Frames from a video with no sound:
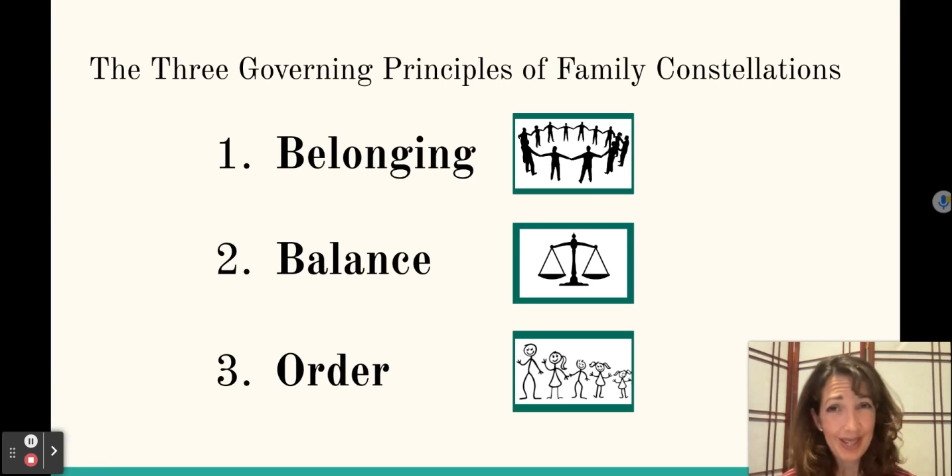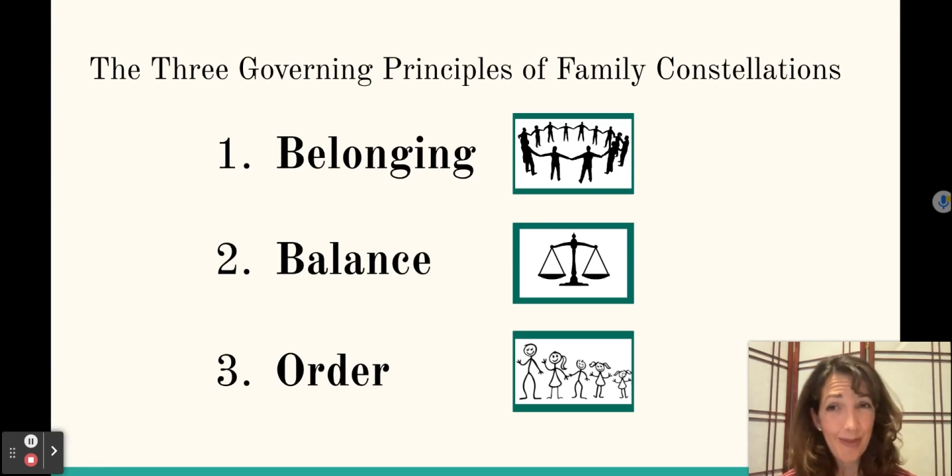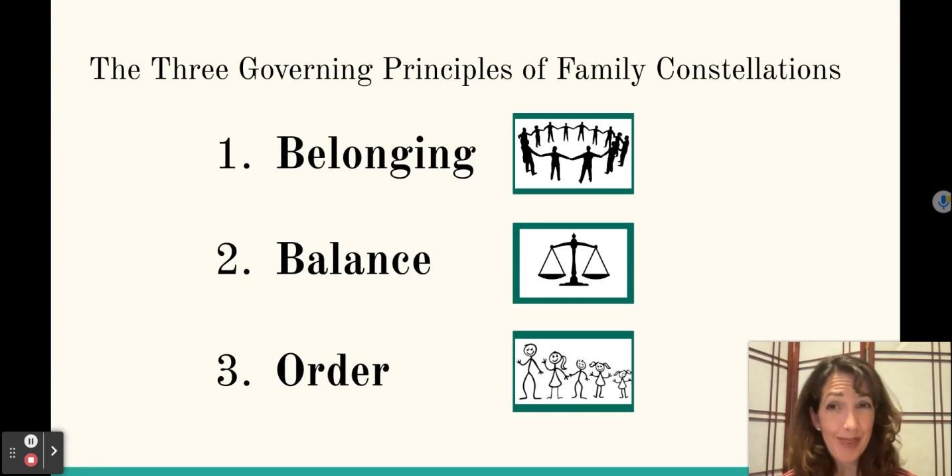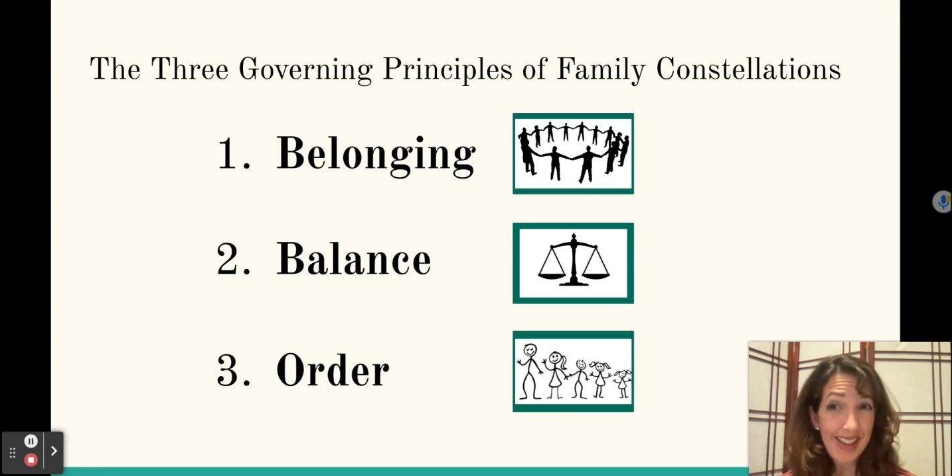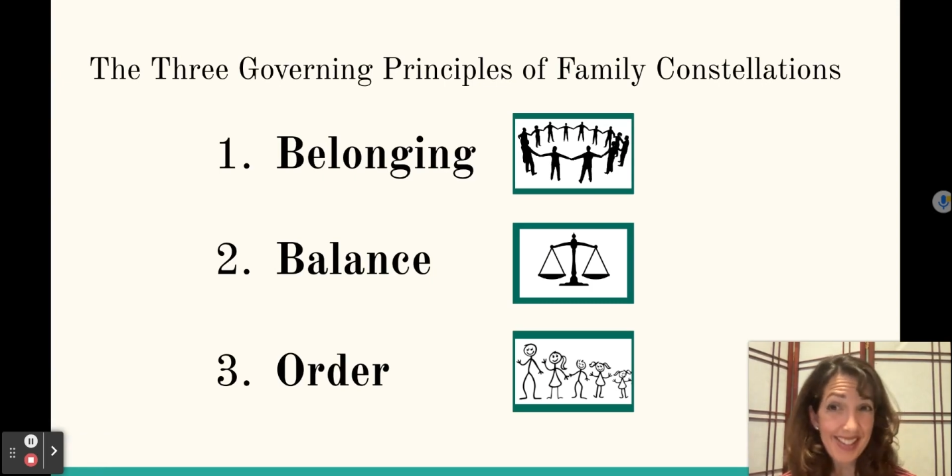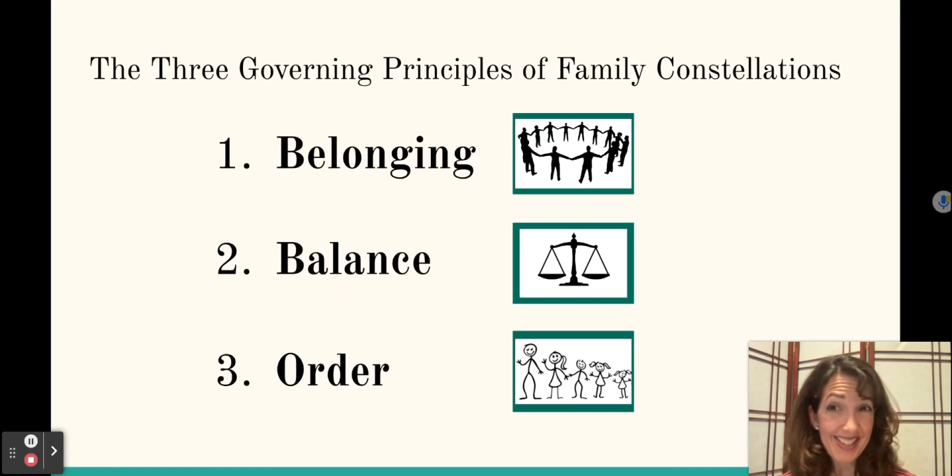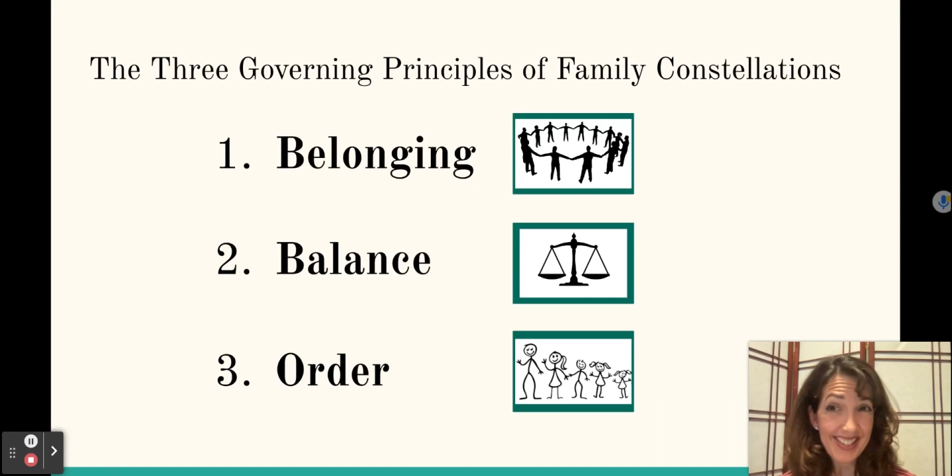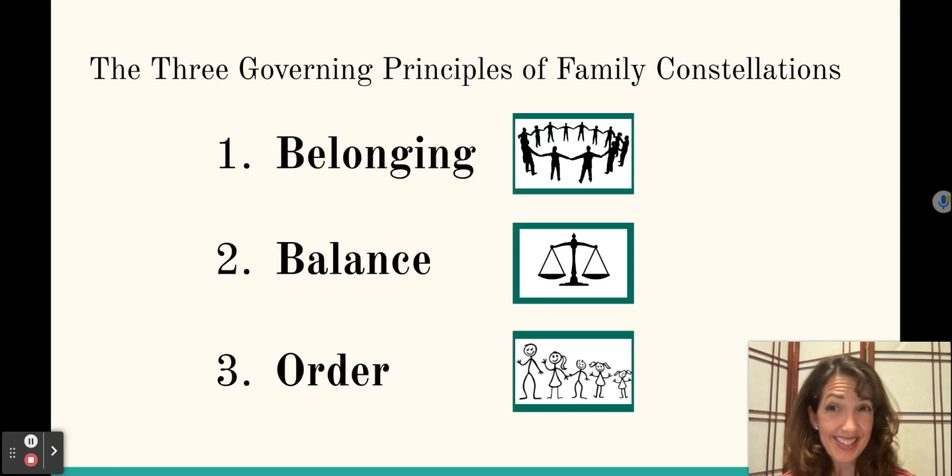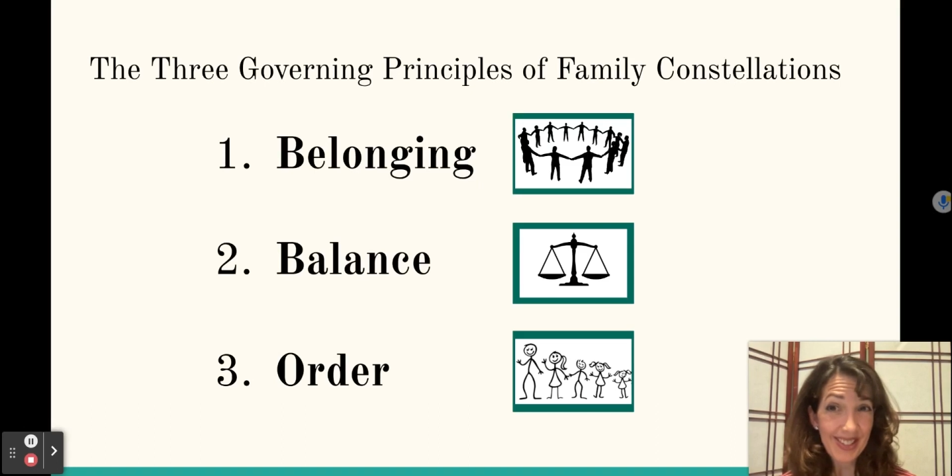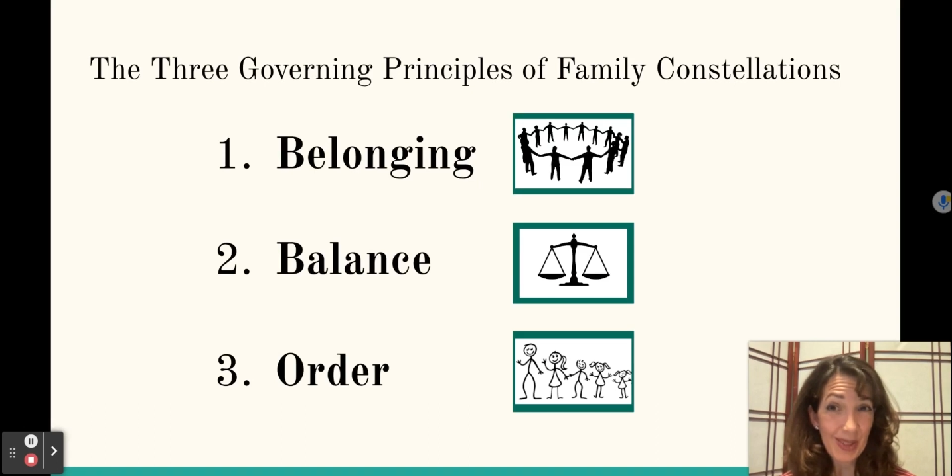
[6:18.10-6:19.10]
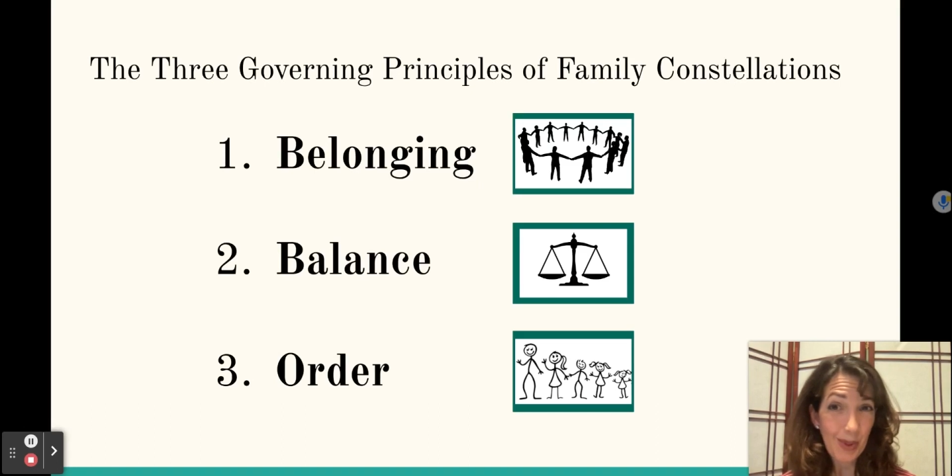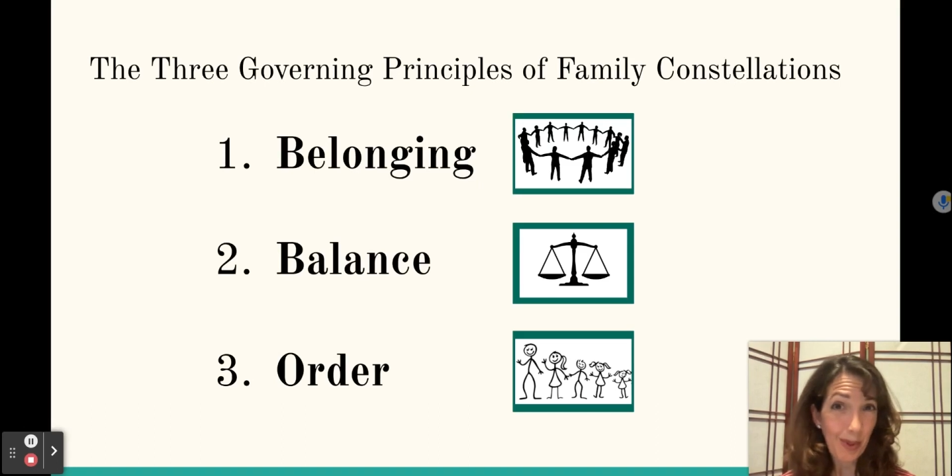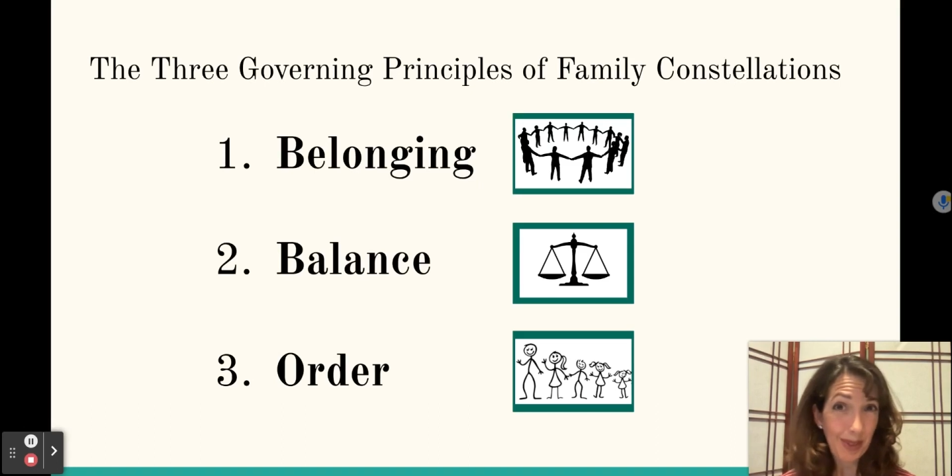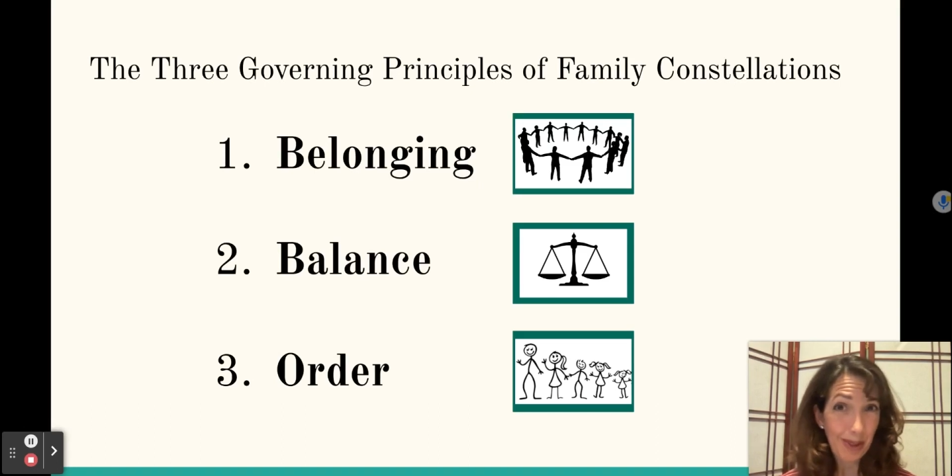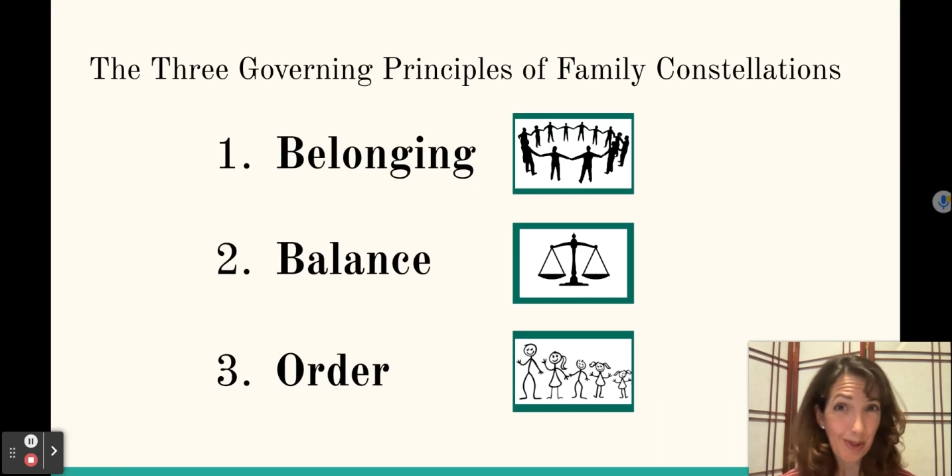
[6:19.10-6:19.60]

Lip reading: Imagine scrolling